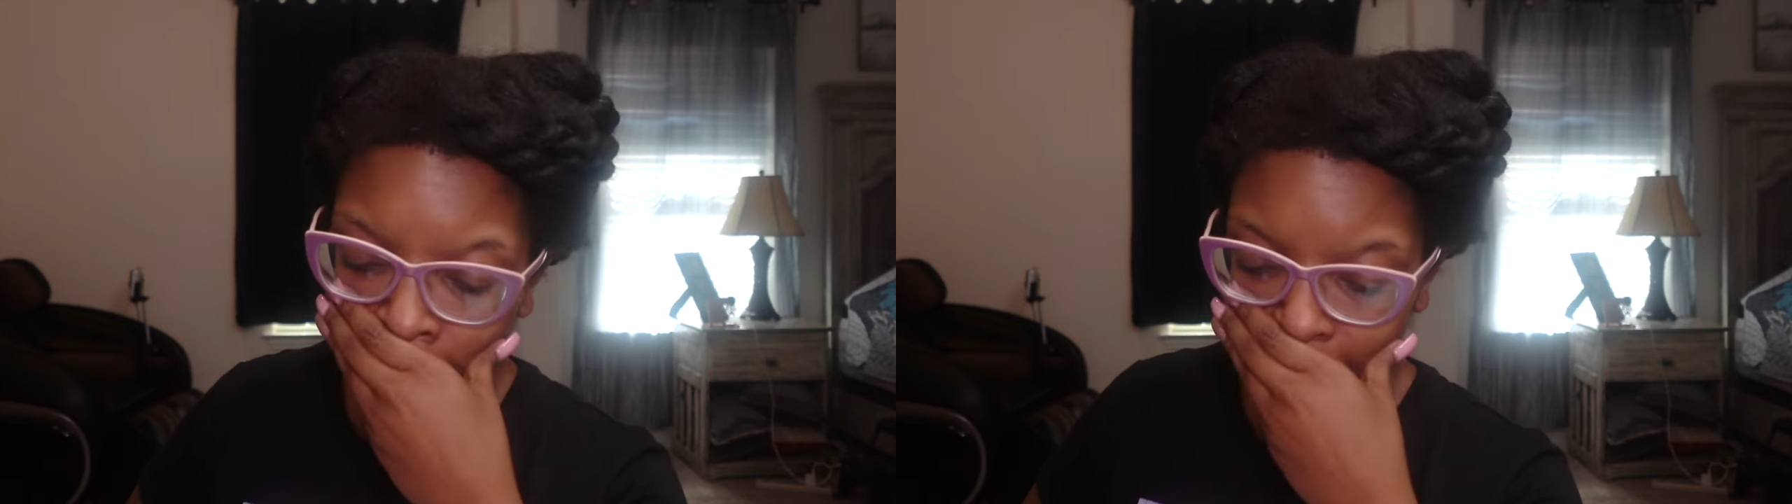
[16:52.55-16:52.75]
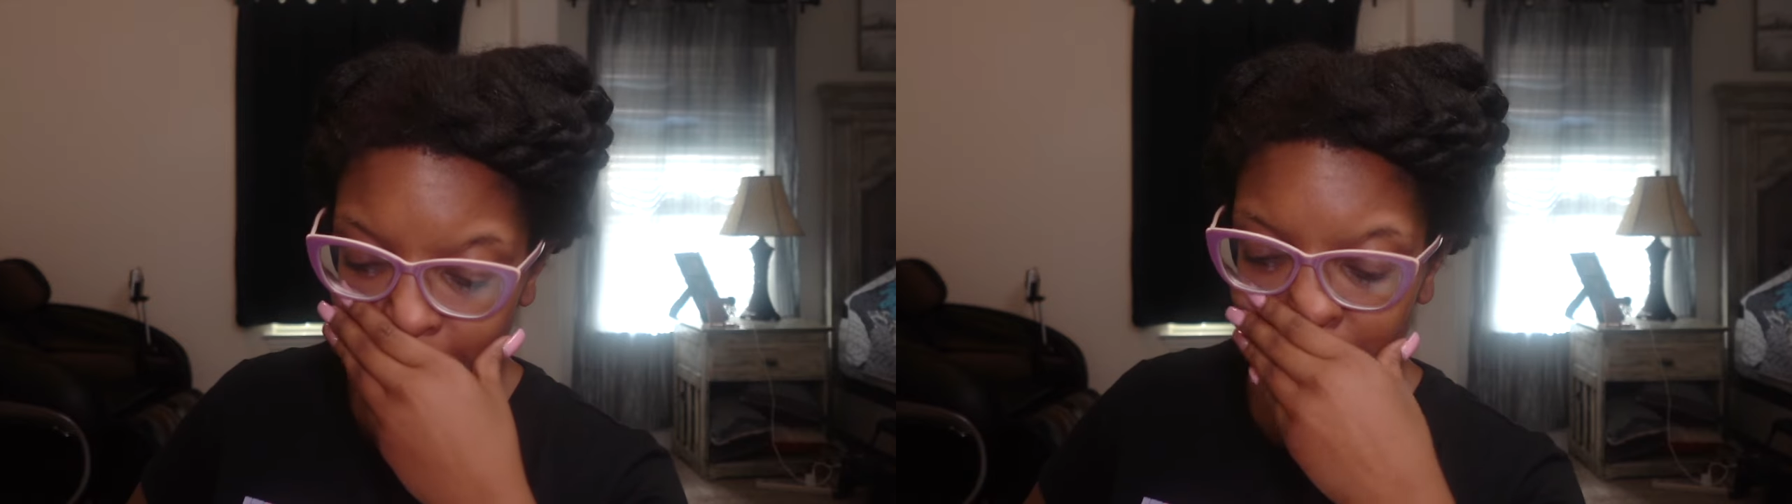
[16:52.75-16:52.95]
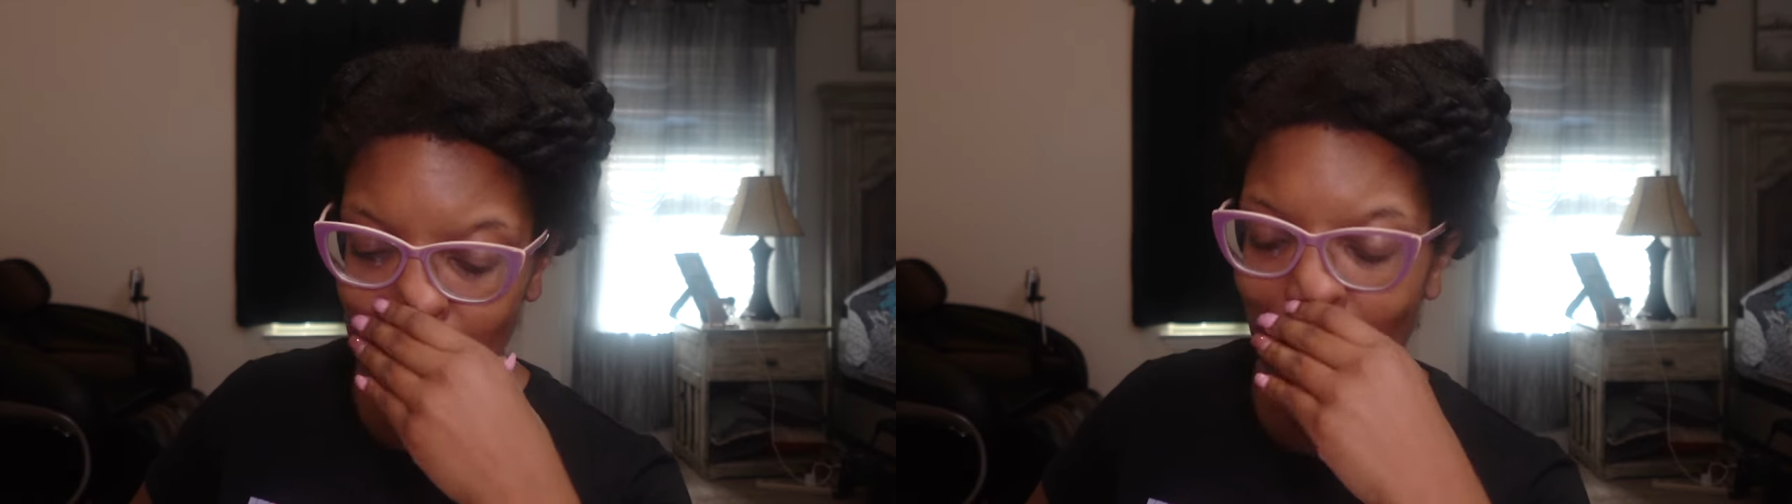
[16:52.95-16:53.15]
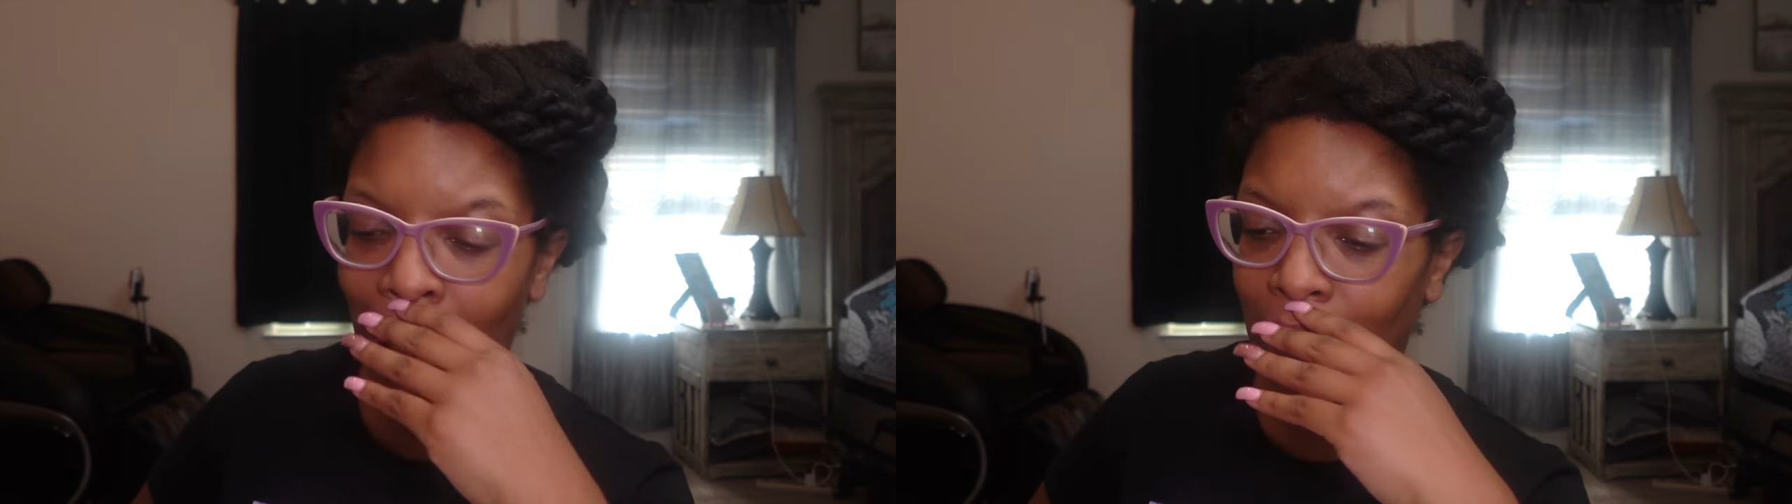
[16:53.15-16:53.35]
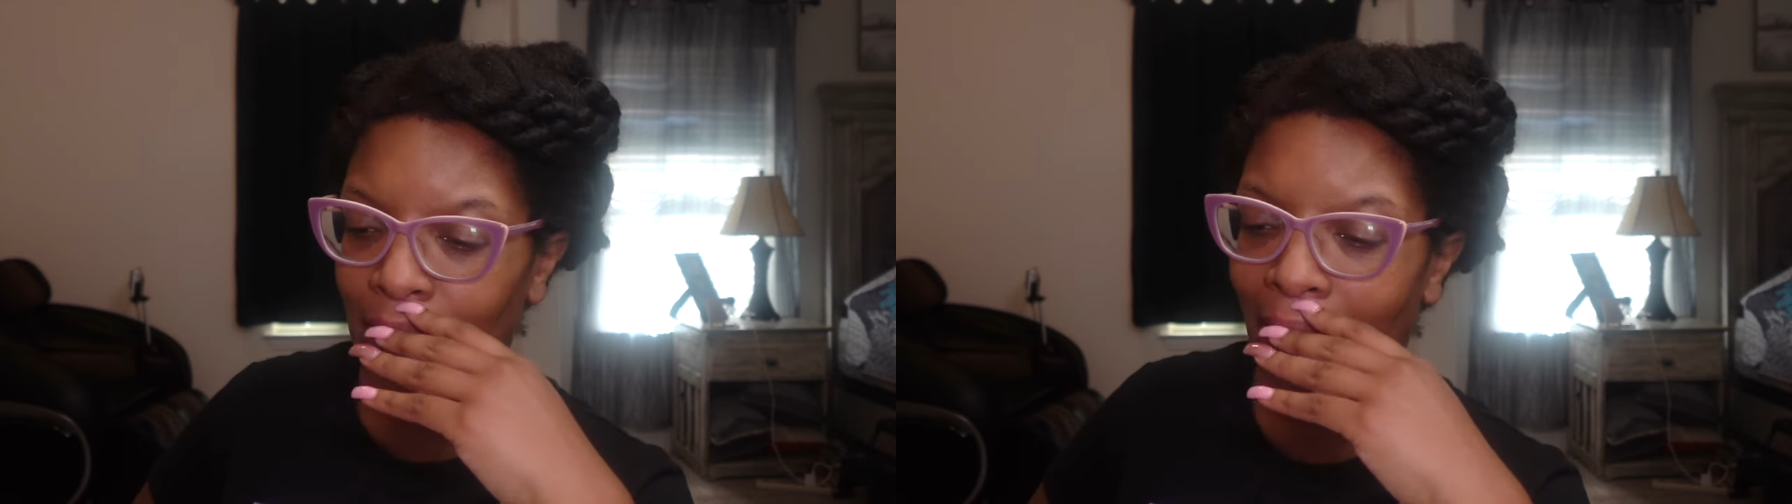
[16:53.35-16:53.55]
Excuse me.
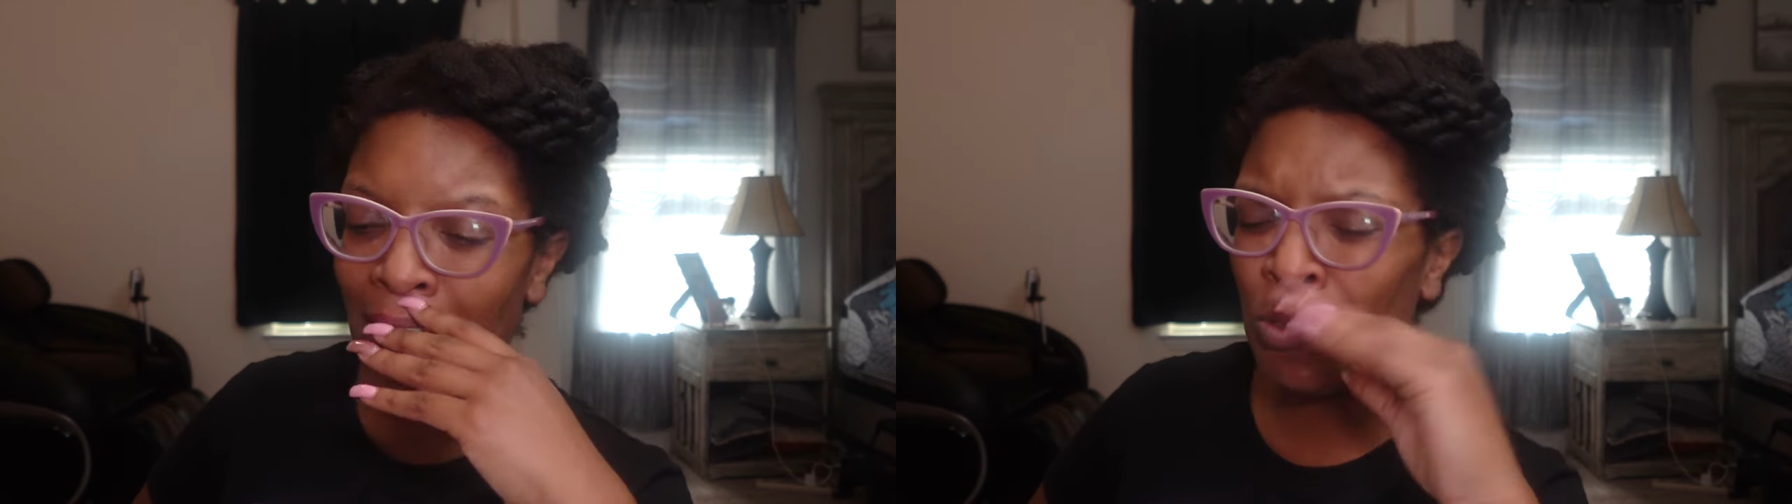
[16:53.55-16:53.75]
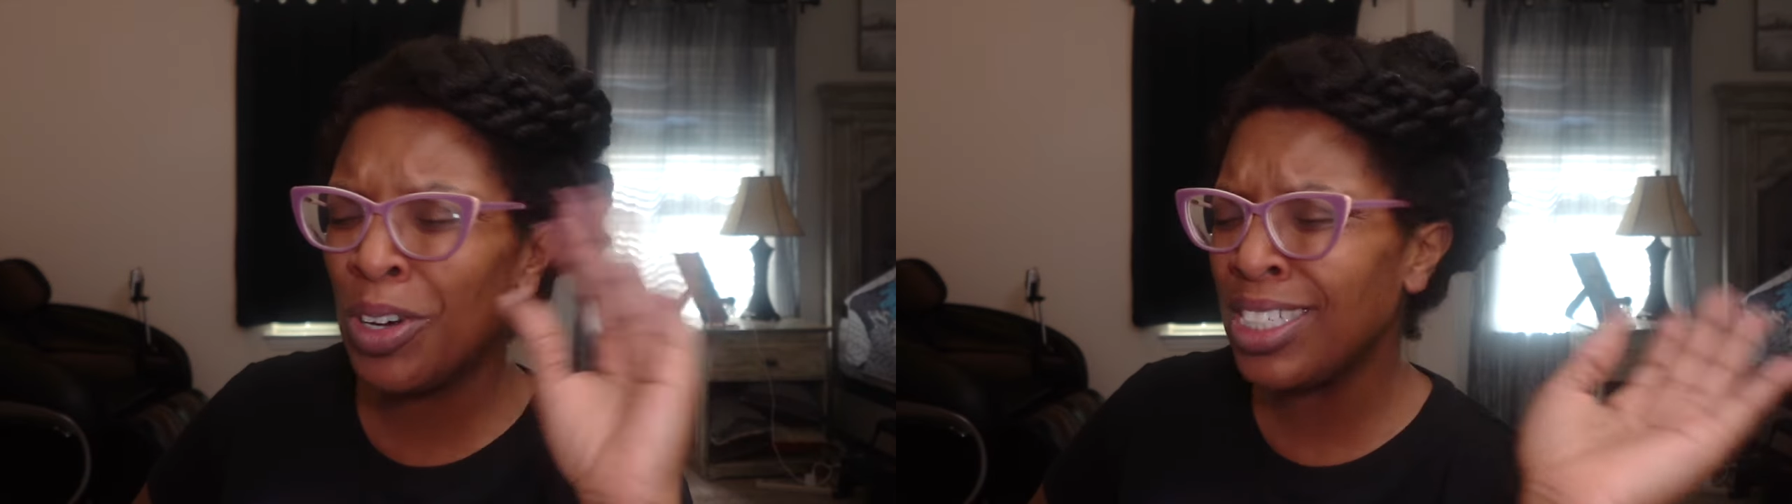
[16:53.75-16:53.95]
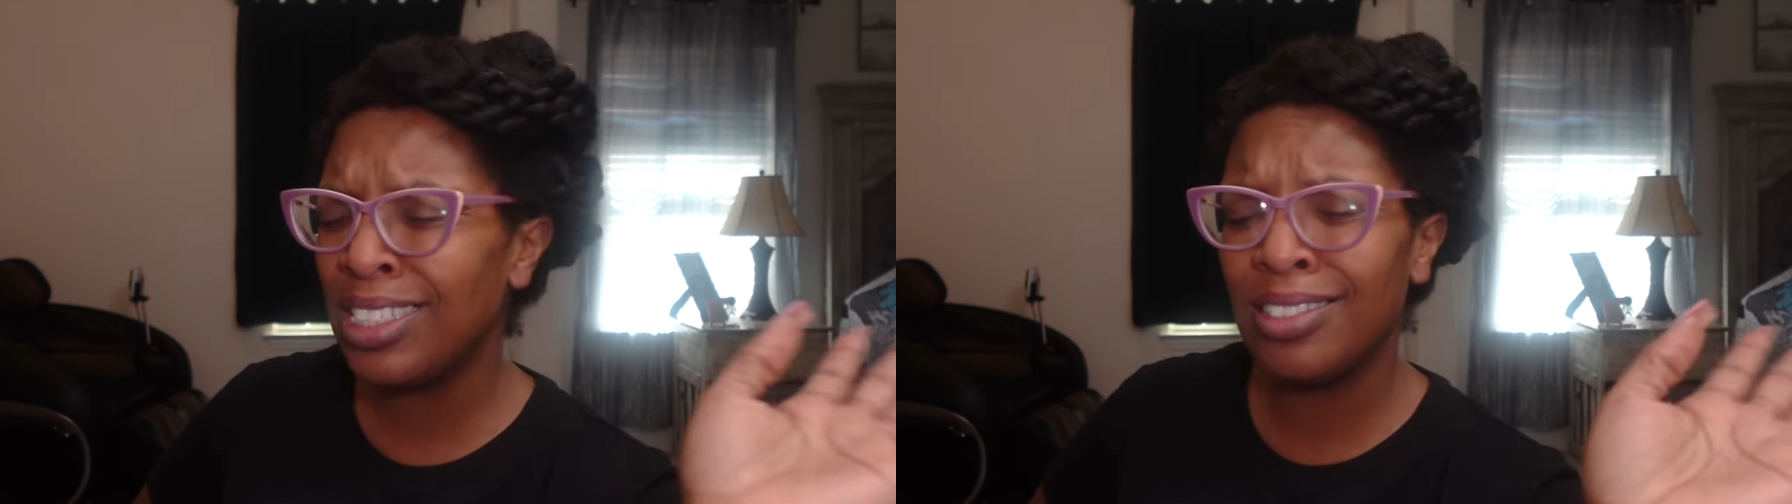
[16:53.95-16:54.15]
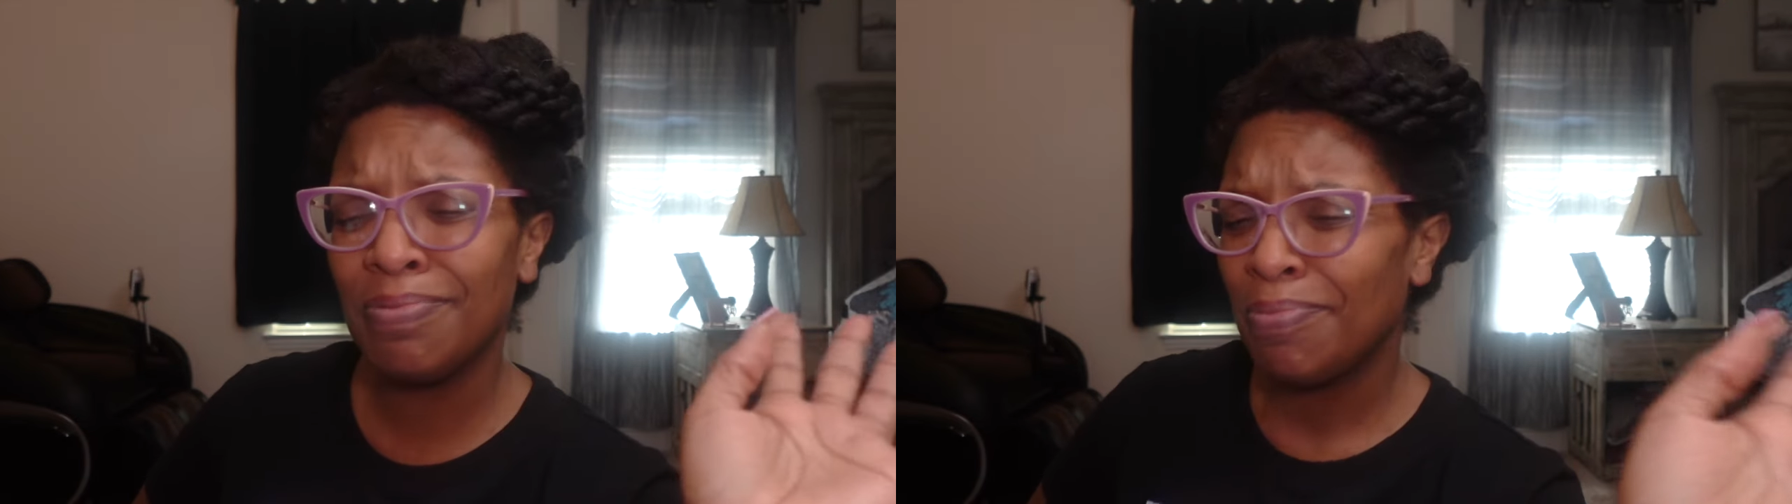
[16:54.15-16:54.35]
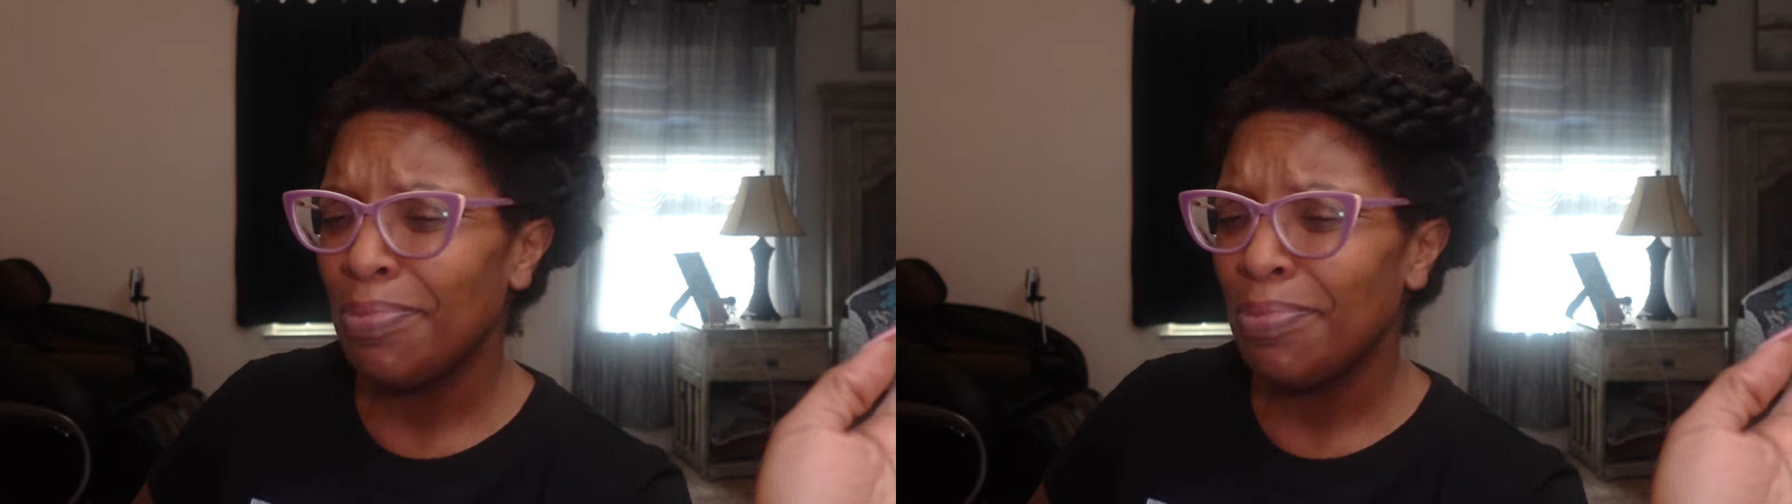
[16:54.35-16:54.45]
I, I wasn't...